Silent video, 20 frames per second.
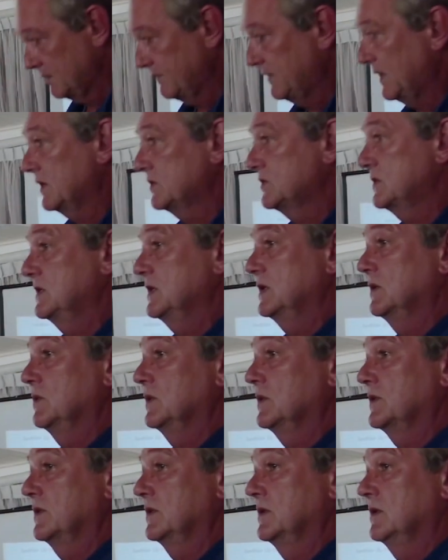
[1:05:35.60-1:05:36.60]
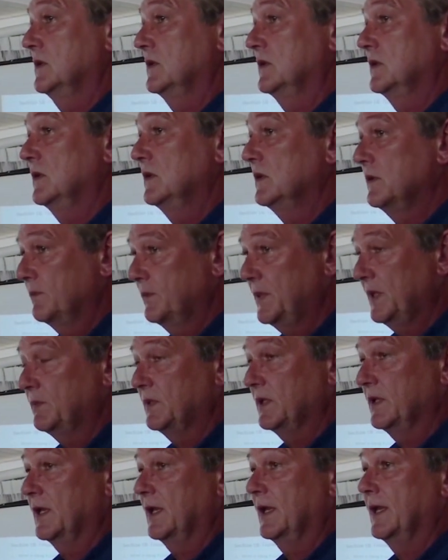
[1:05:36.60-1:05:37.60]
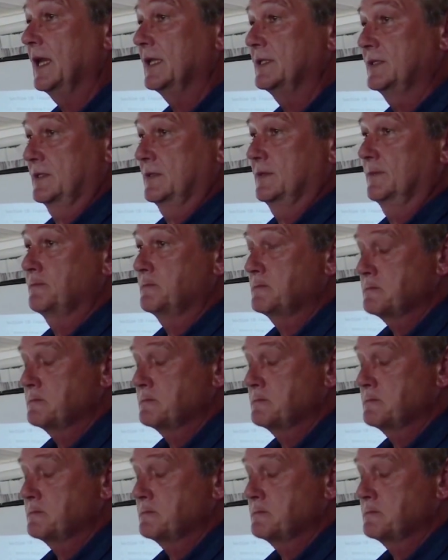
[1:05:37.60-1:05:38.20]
of how to deal with people that are nuts.